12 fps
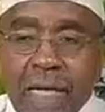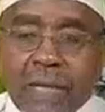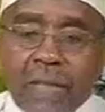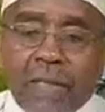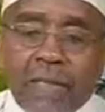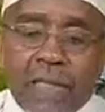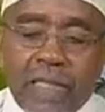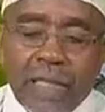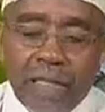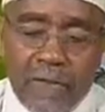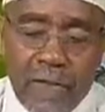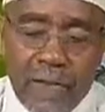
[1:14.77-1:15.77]
time, because
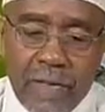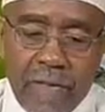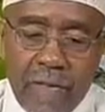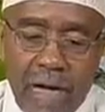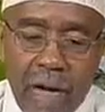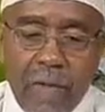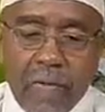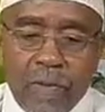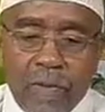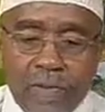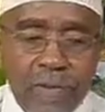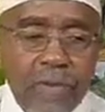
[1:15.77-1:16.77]
at this very
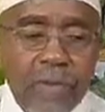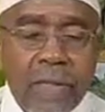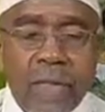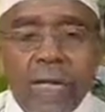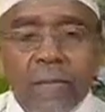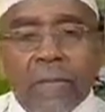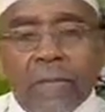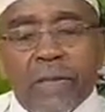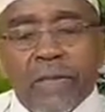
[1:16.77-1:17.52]
hour, this very time,